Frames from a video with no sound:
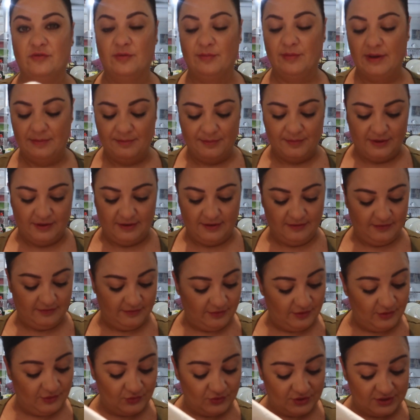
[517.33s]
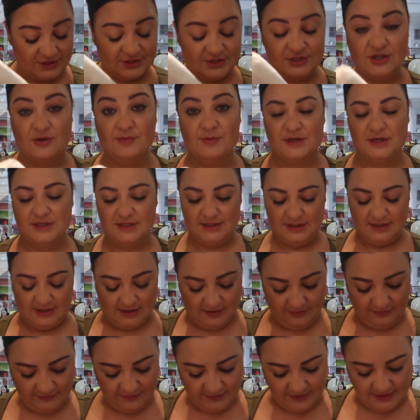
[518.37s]
remember. I ordered so much
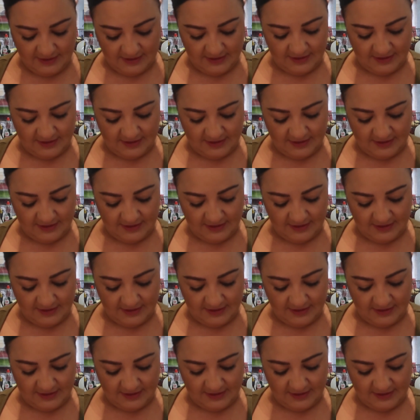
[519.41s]
stuff.